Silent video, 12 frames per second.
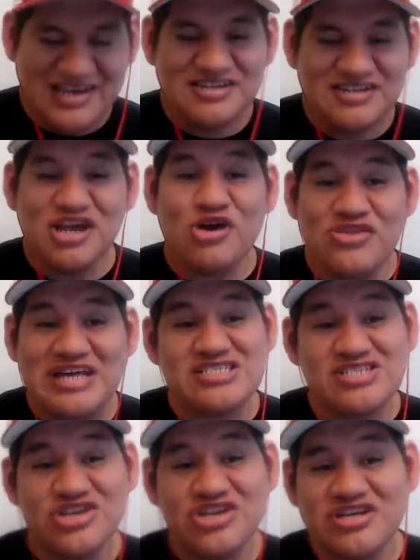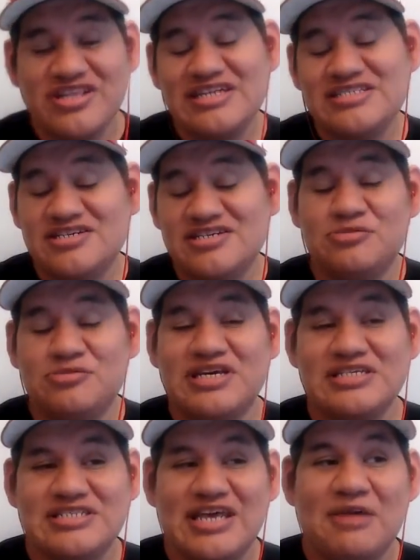no, that's good. That's good
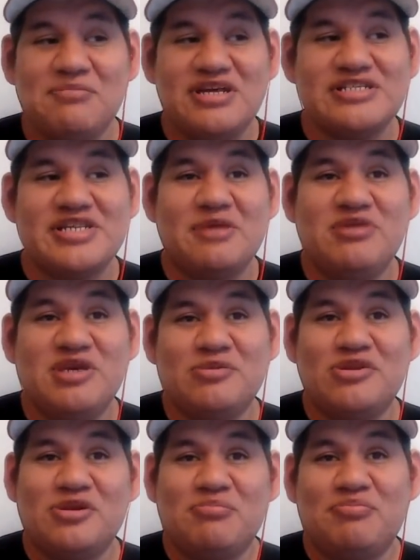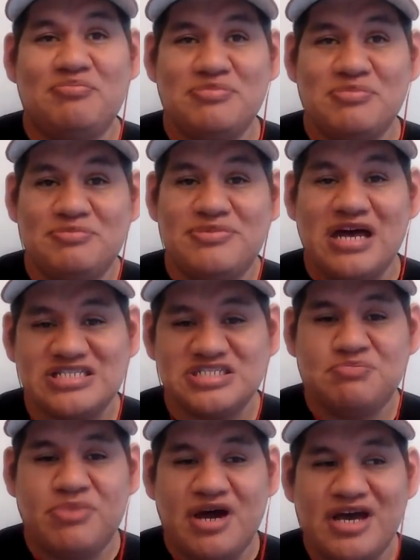because that means that people are not
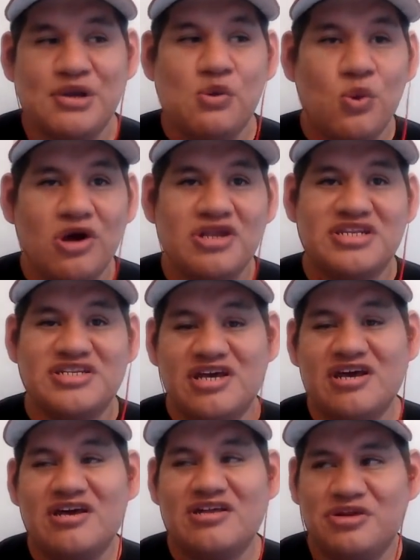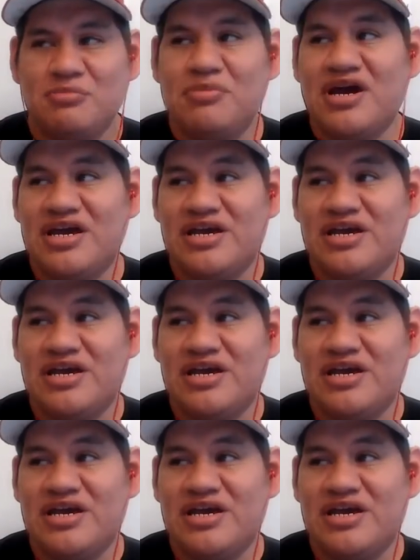just buying one and done. They're buying.